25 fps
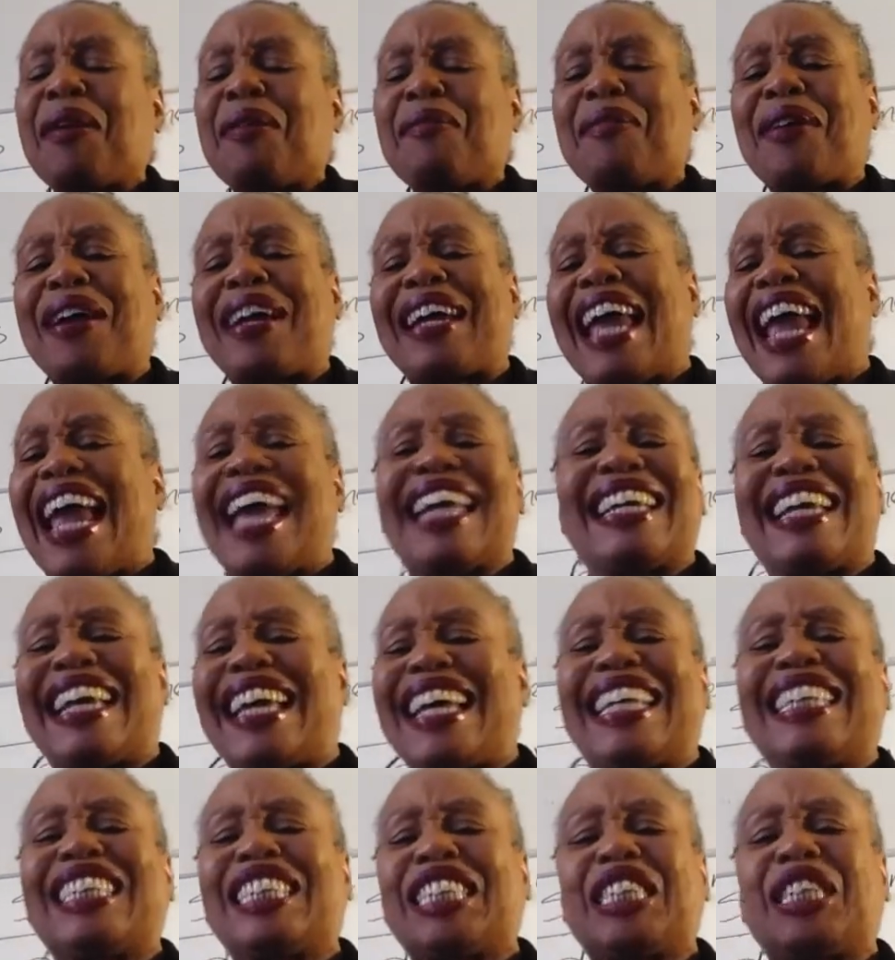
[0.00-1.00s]
Right, and an
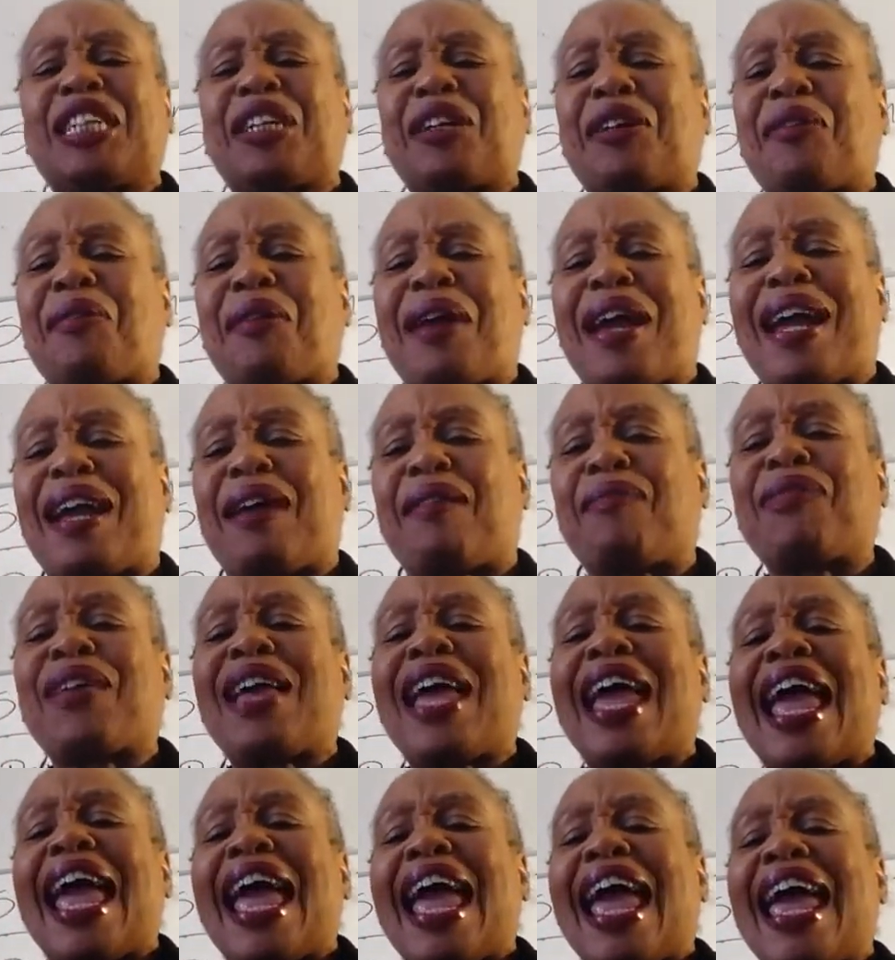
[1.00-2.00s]
Instagram,
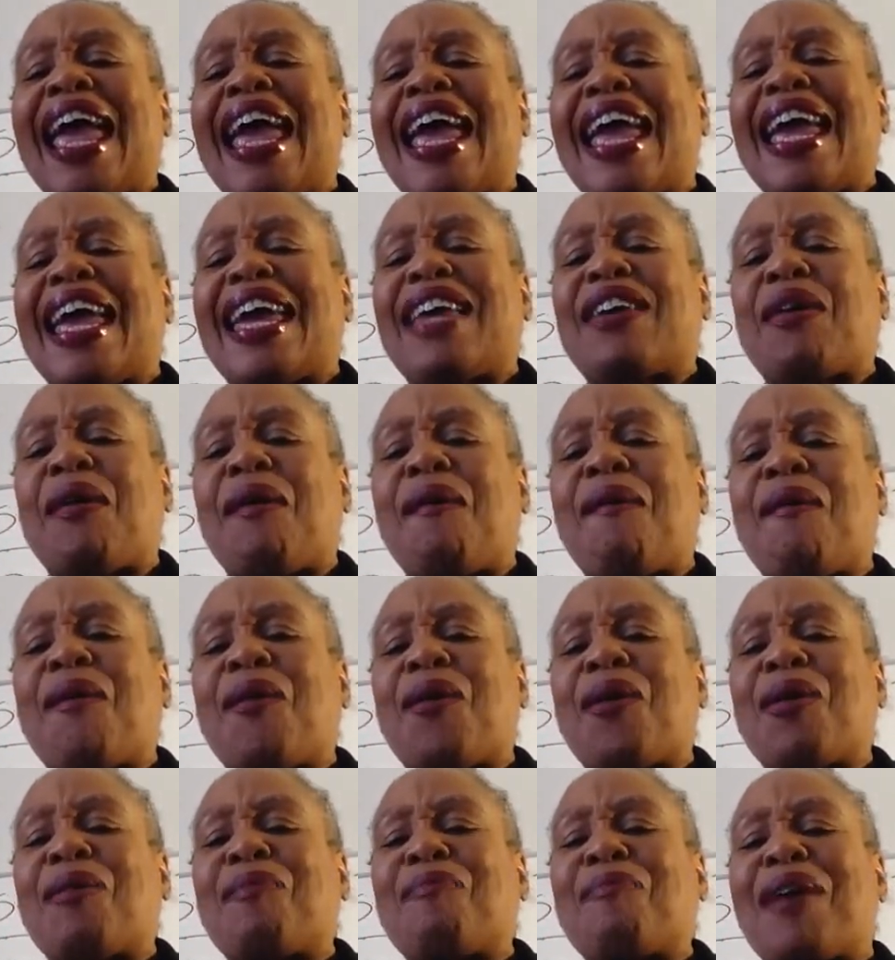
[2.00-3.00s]
and
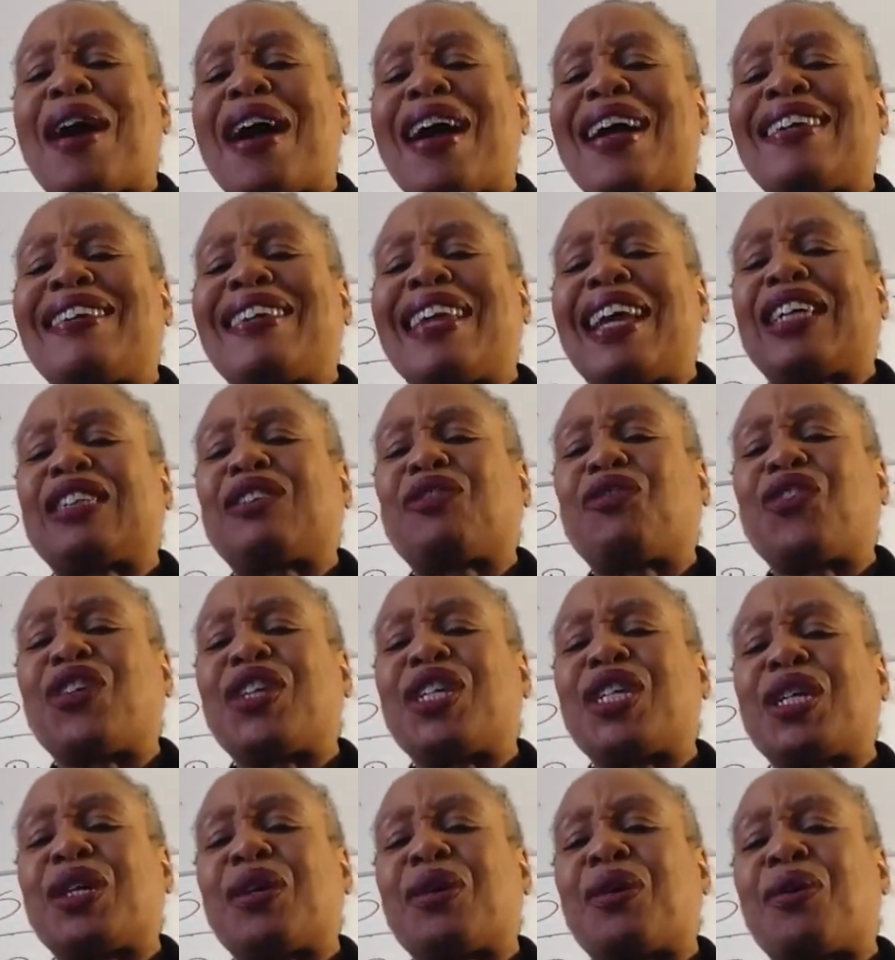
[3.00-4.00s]
on my next
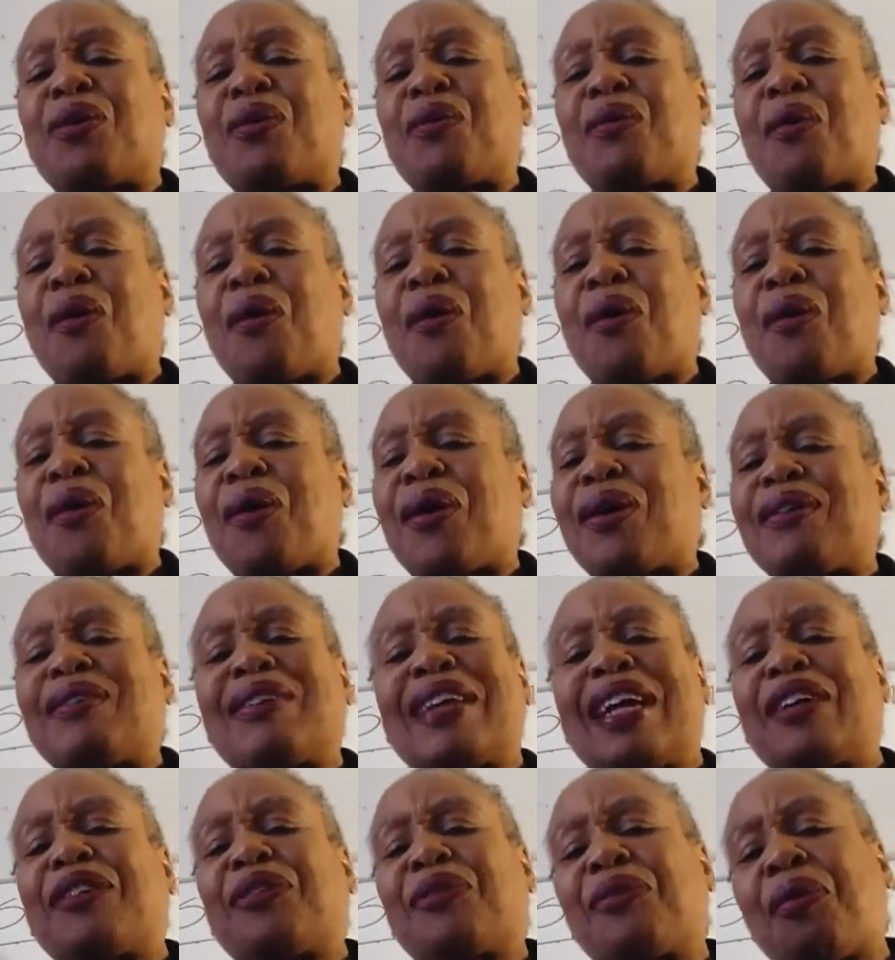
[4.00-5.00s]
video or
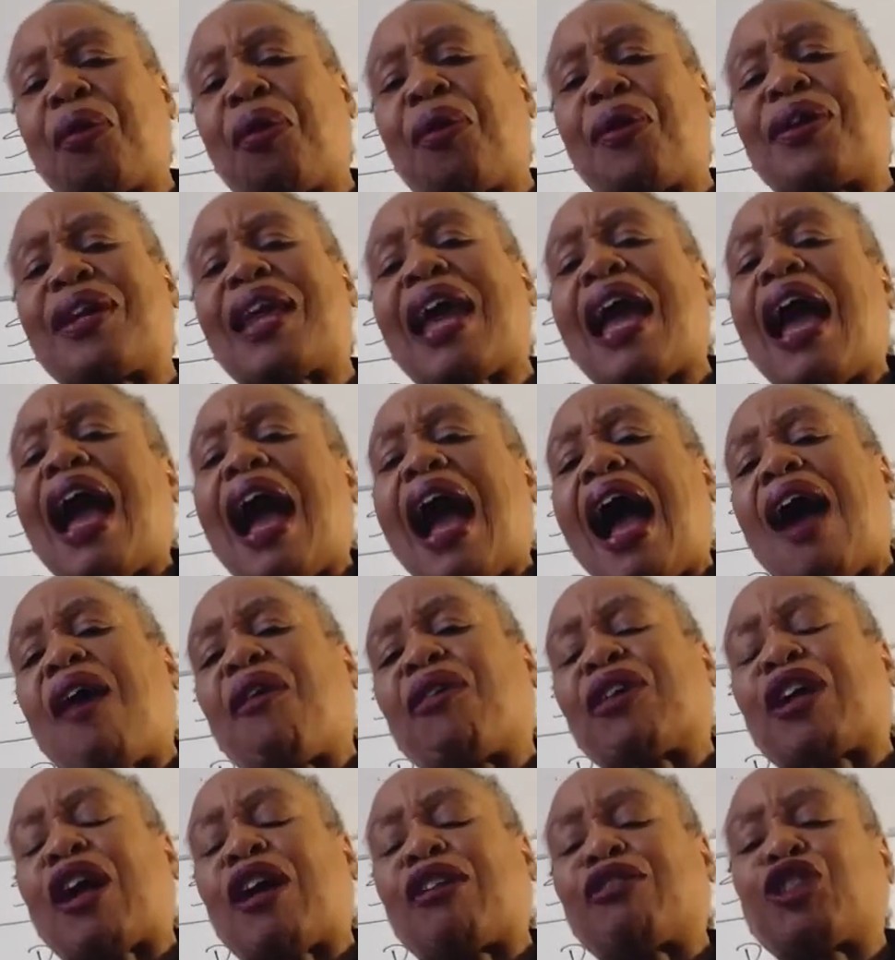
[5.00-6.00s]
later on,
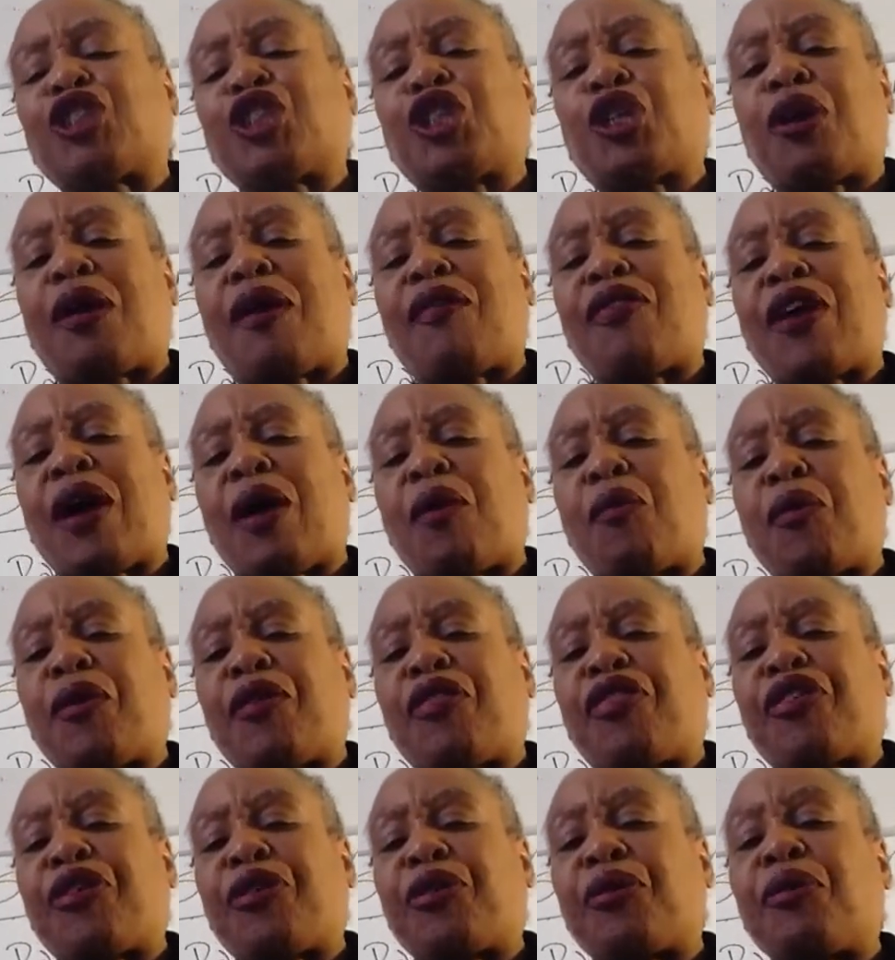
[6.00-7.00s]
I'll share that
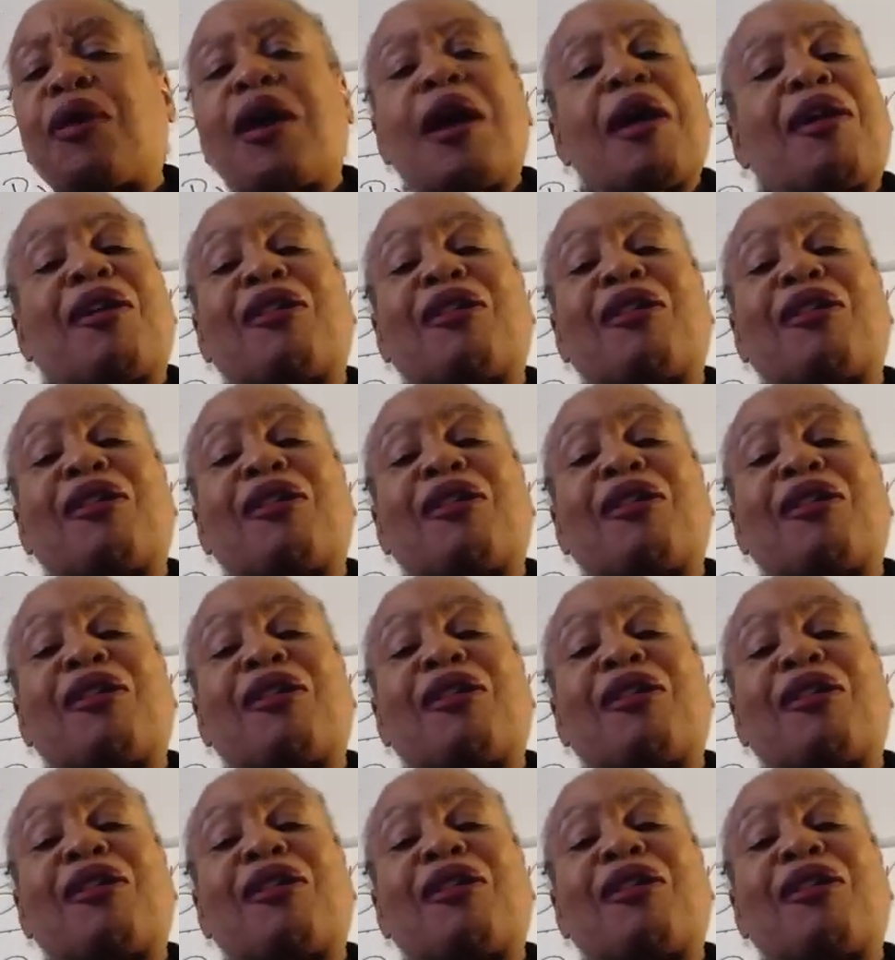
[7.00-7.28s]
with you.